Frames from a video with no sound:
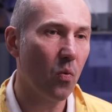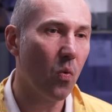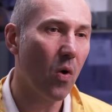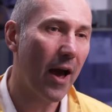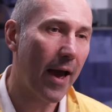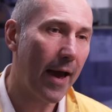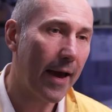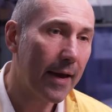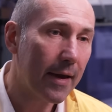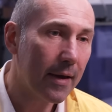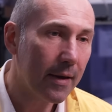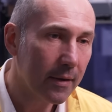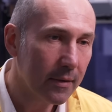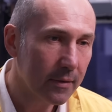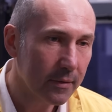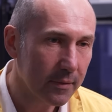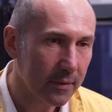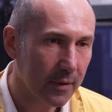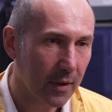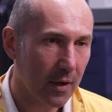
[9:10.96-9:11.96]
way,
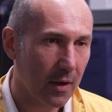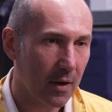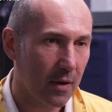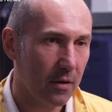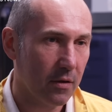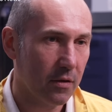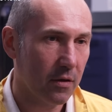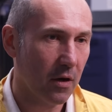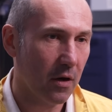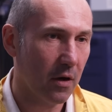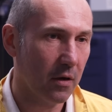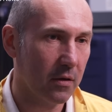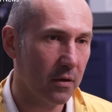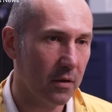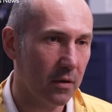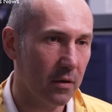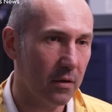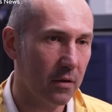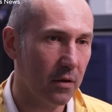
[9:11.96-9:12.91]
that,